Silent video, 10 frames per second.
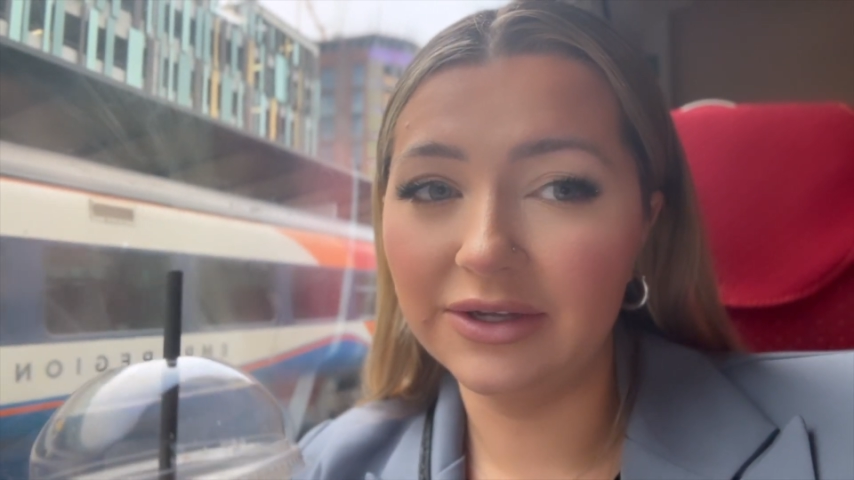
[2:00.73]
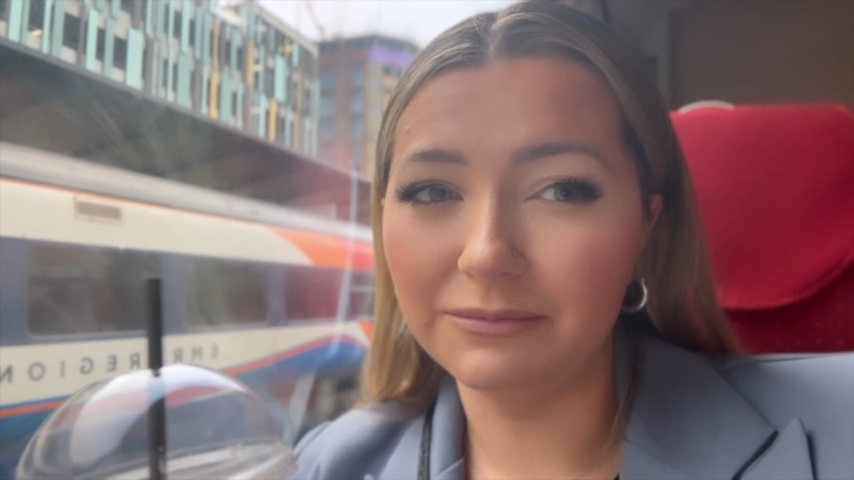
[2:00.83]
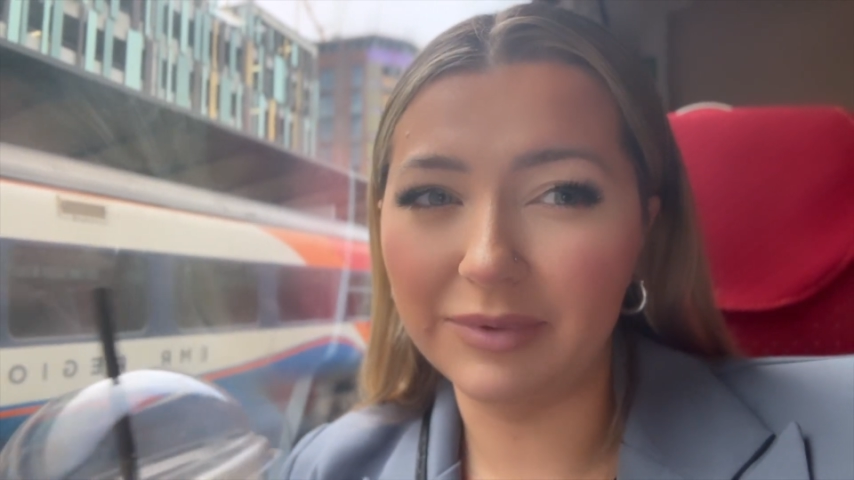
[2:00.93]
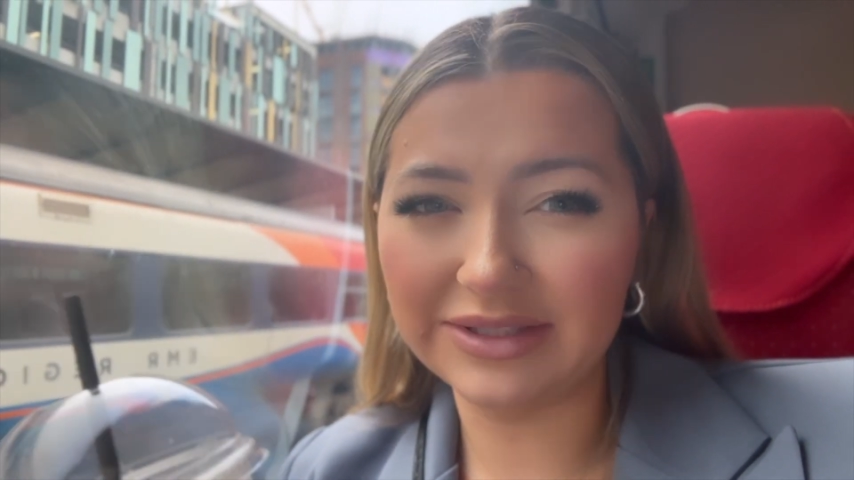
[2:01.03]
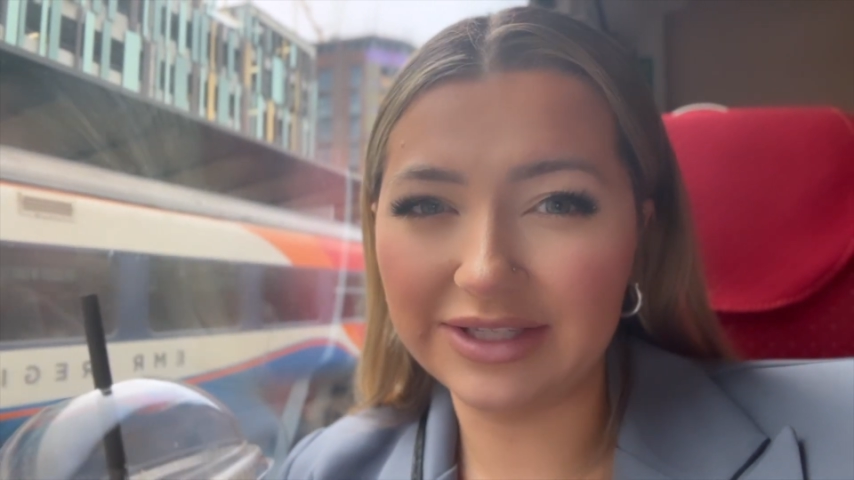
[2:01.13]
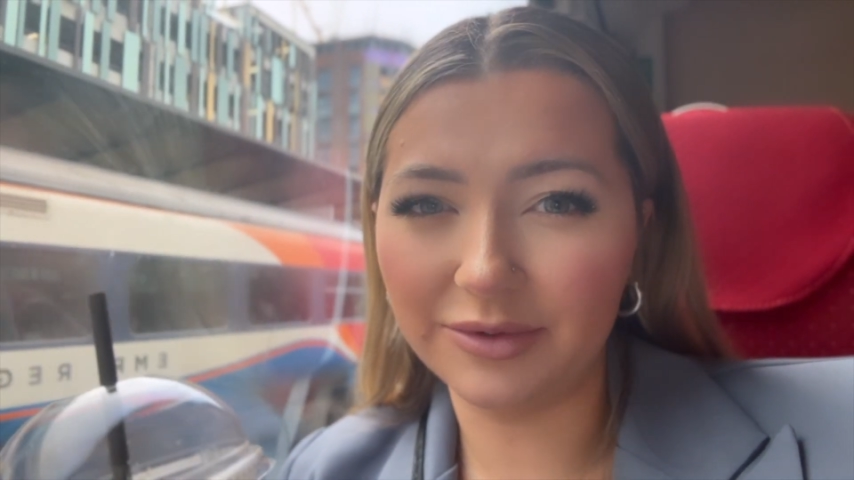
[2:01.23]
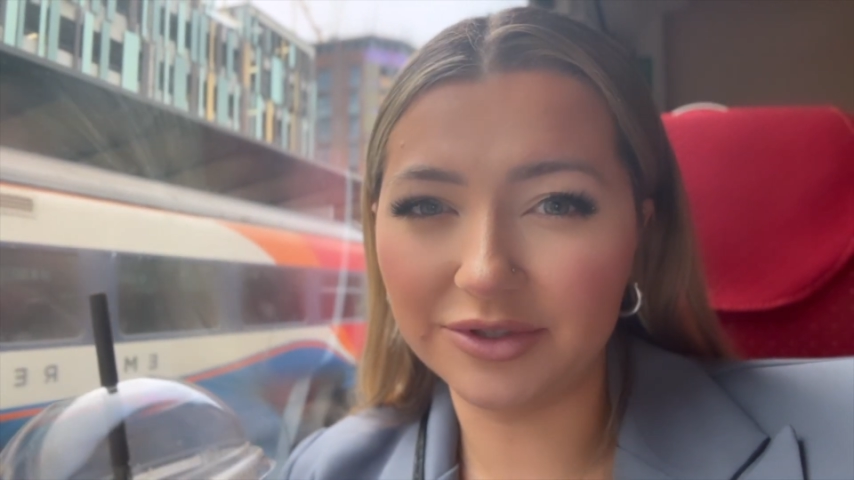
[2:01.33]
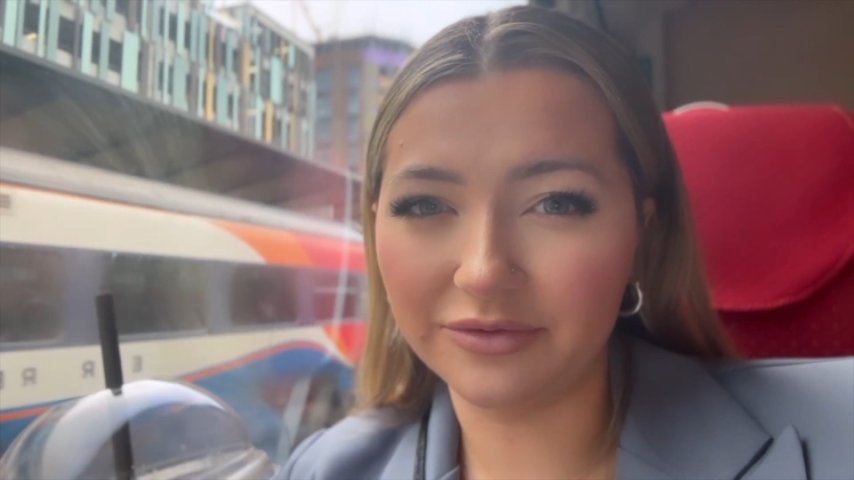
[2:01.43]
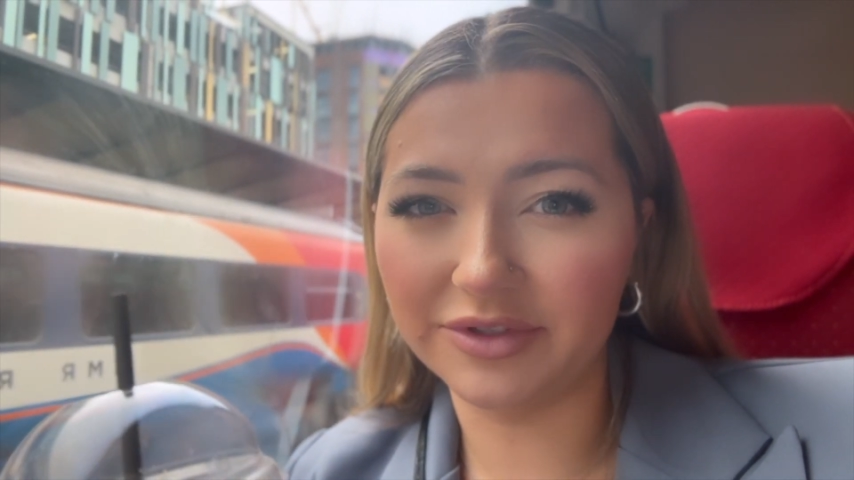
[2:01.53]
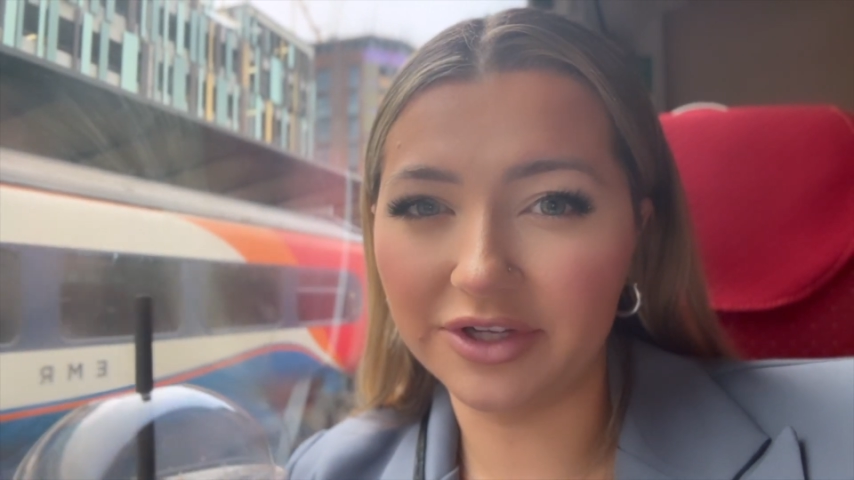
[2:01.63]
My seat
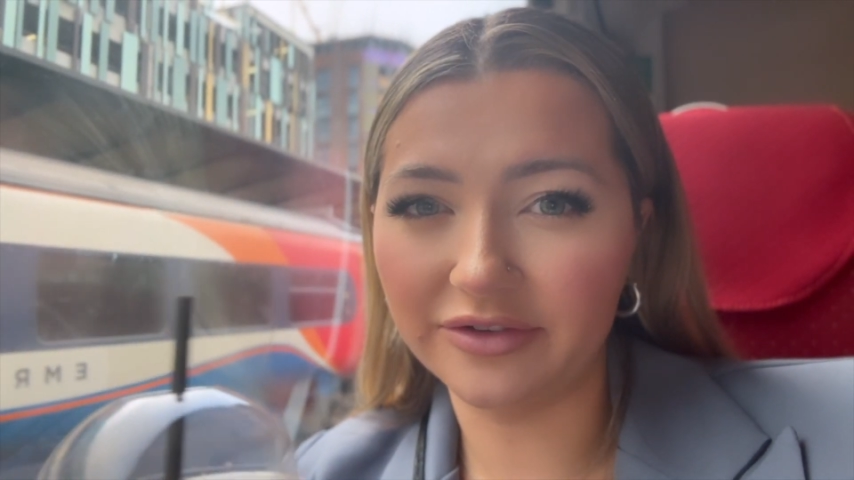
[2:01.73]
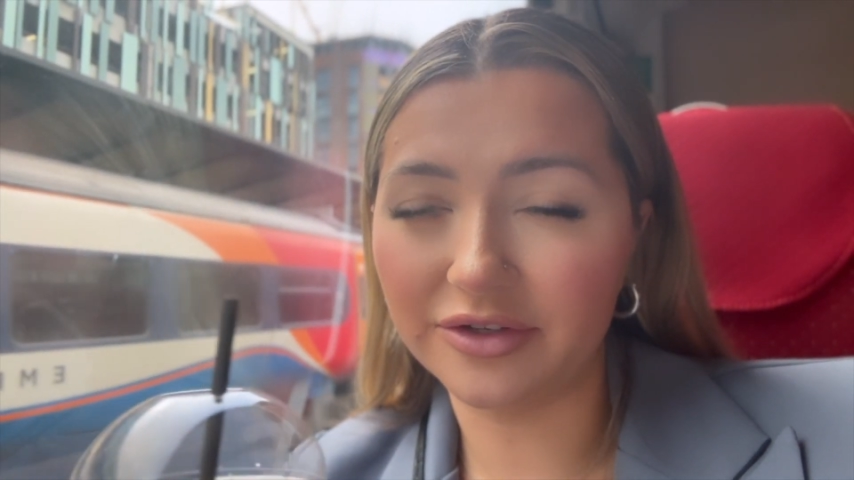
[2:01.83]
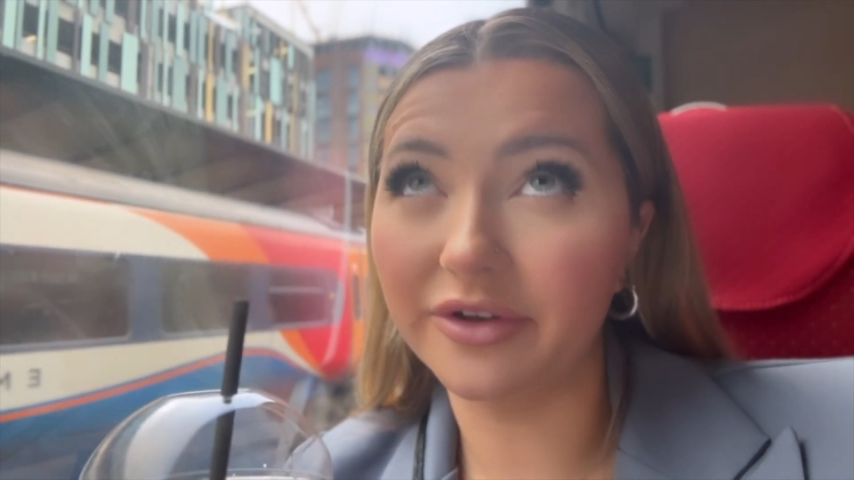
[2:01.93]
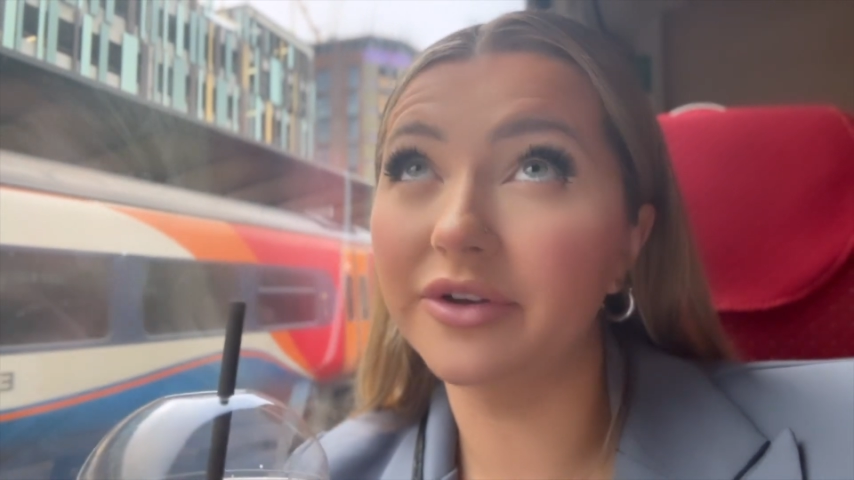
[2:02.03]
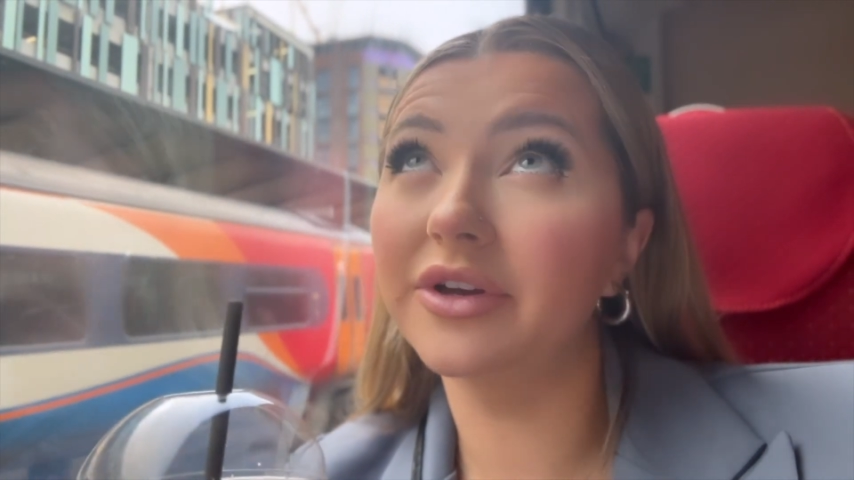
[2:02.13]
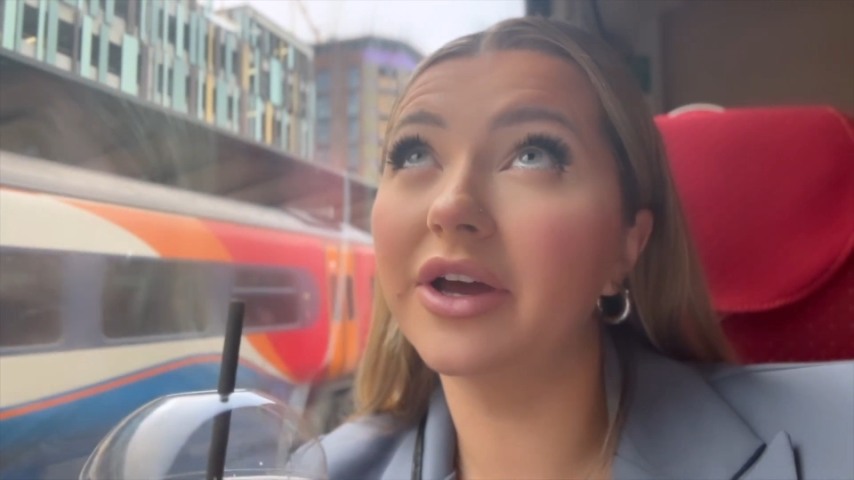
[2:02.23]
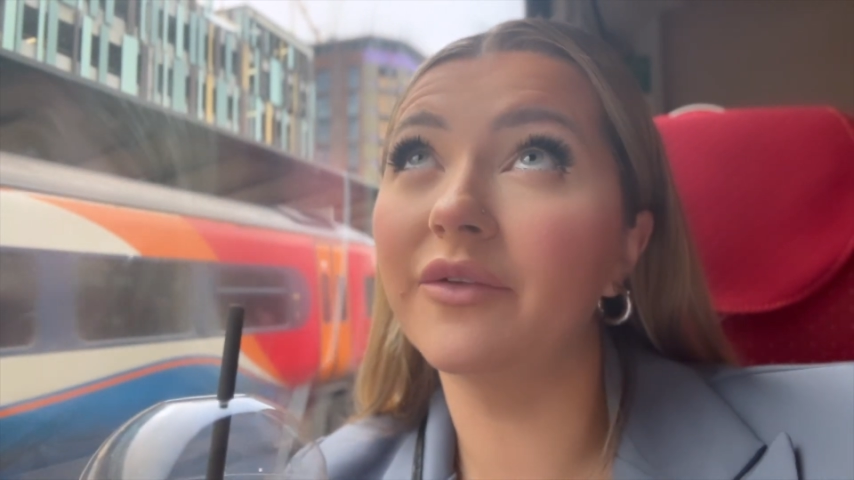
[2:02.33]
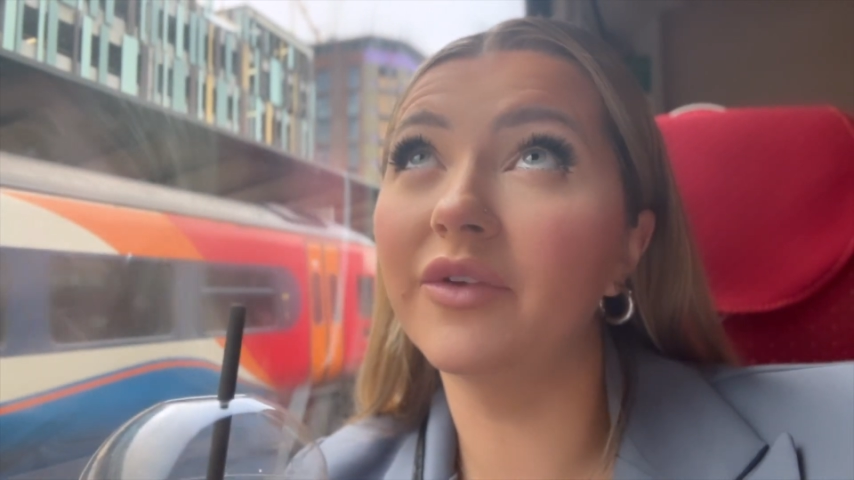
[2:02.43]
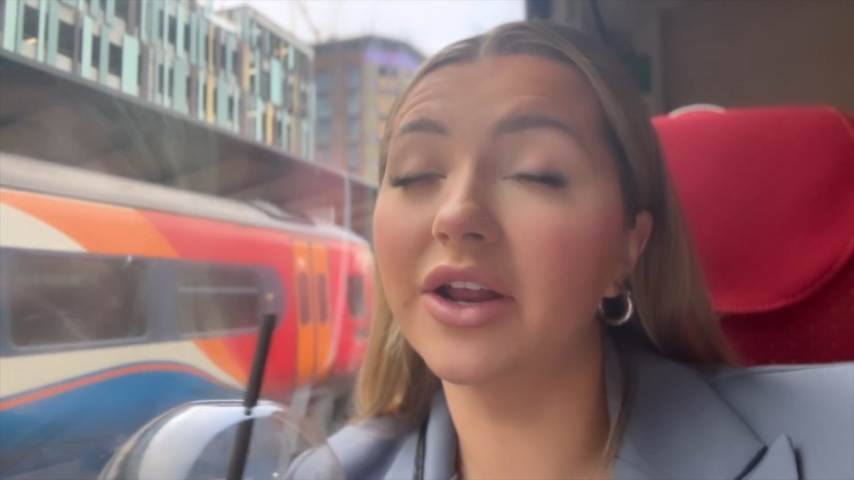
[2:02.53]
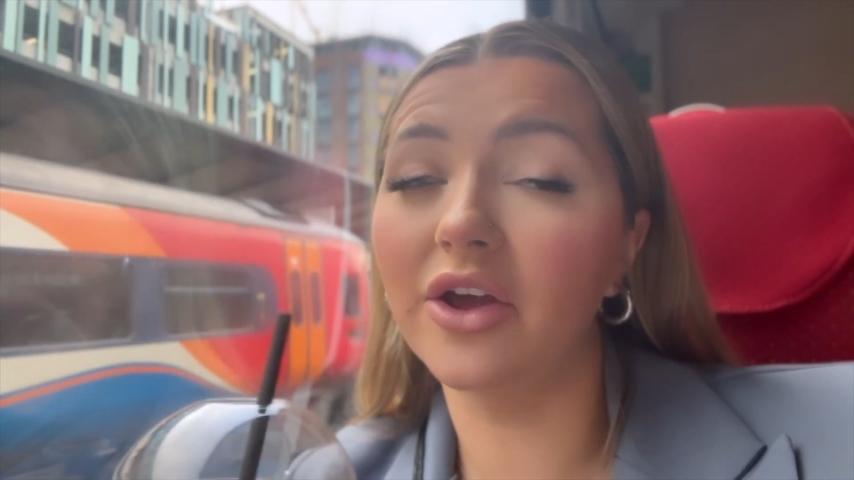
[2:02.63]
wasn't reserved, so I'm really